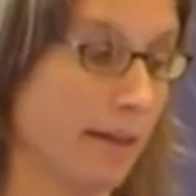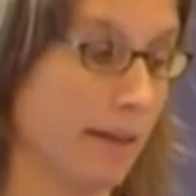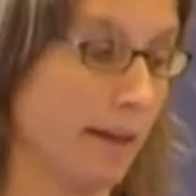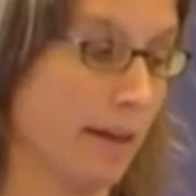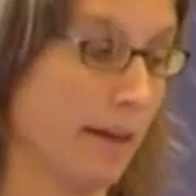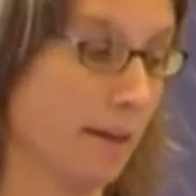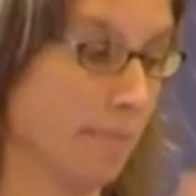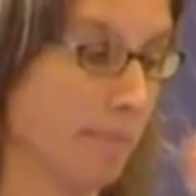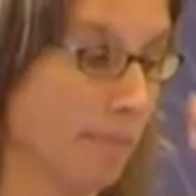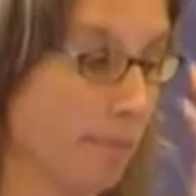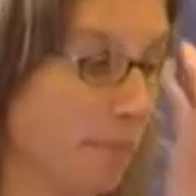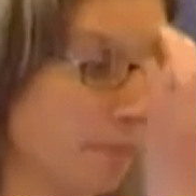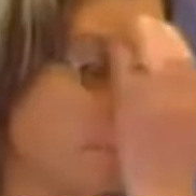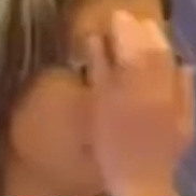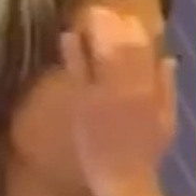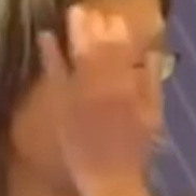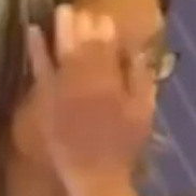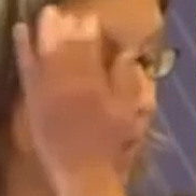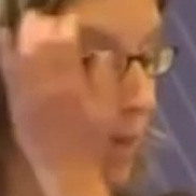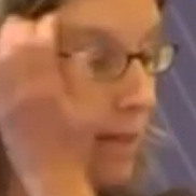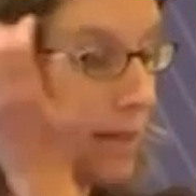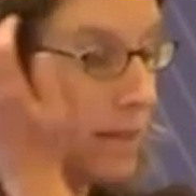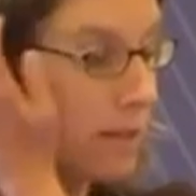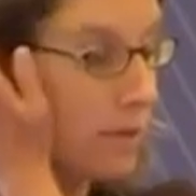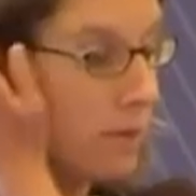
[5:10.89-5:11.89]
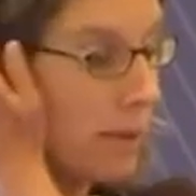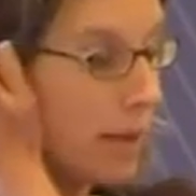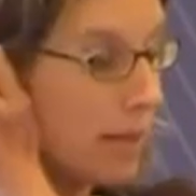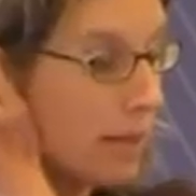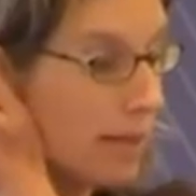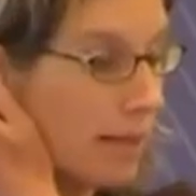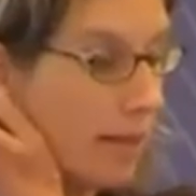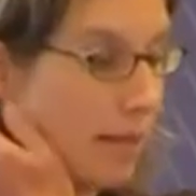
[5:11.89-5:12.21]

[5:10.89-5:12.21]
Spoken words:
MySQL